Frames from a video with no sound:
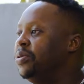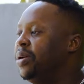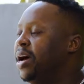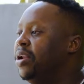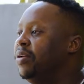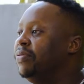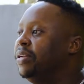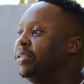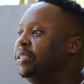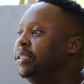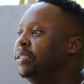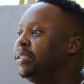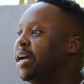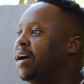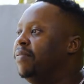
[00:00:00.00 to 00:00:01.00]
to kind
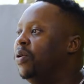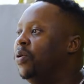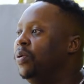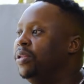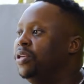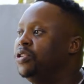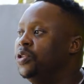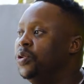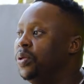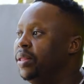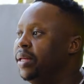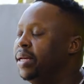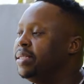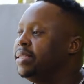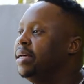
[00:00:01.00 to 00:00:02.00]
of discover all these new
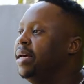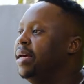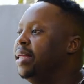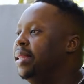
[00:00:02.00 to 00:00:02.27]
things